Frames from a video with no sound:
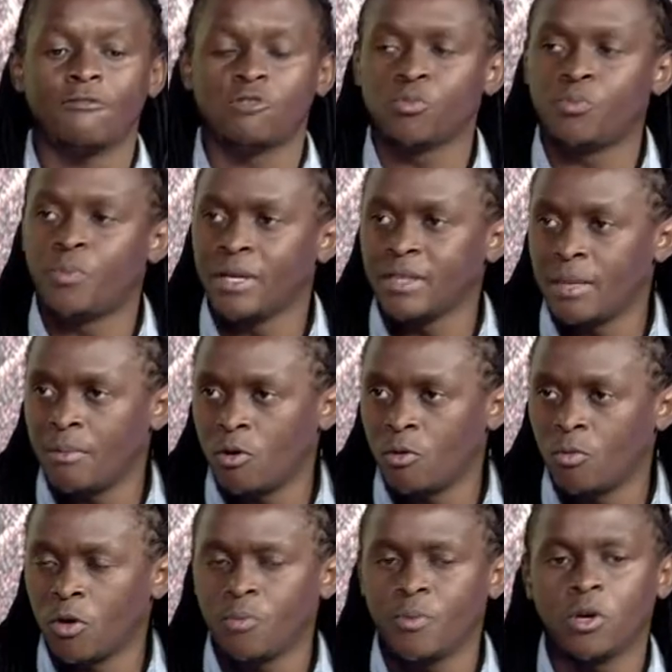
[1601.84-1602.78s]
have to bring them
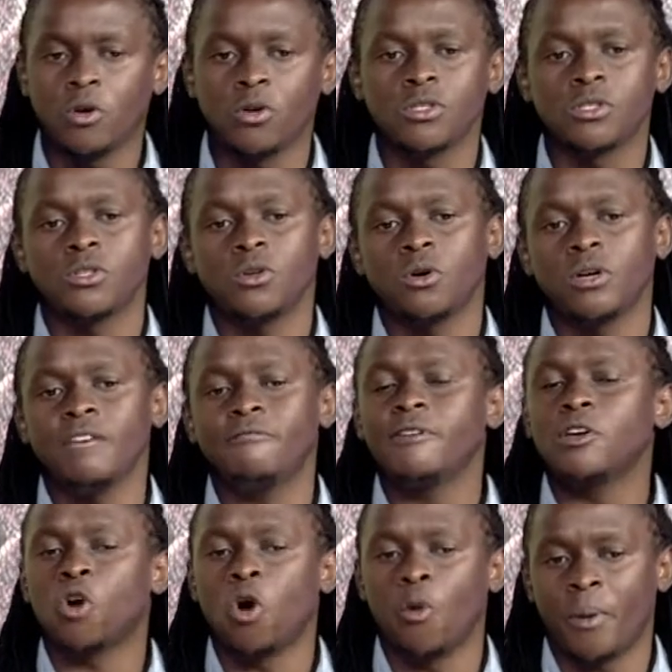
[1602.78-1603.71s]
on board because, you know,
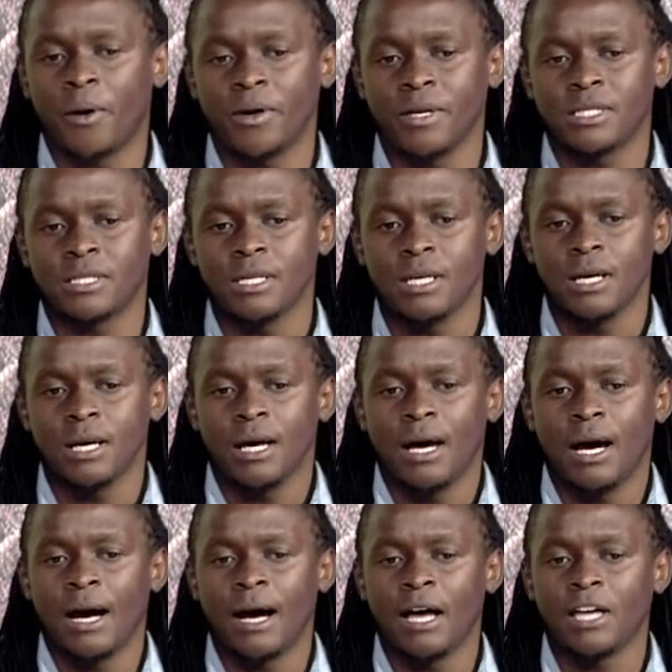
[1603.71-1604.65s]
even corporates
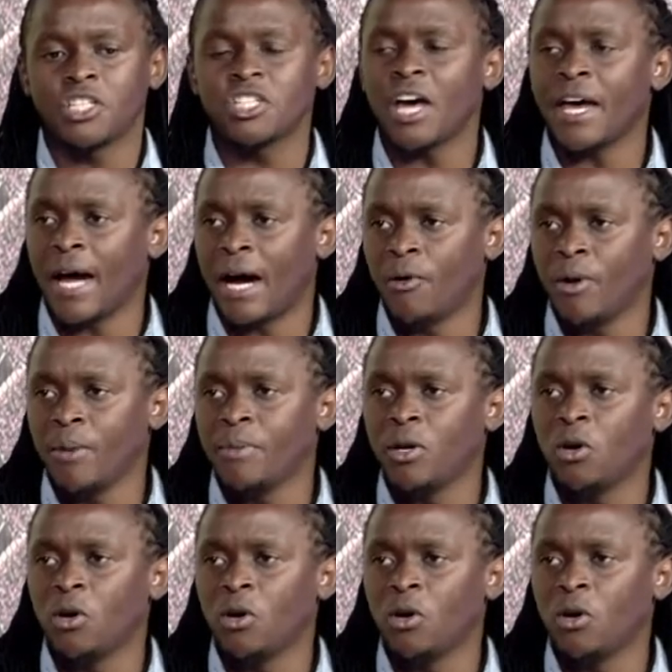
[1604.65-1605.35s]
uh, shy away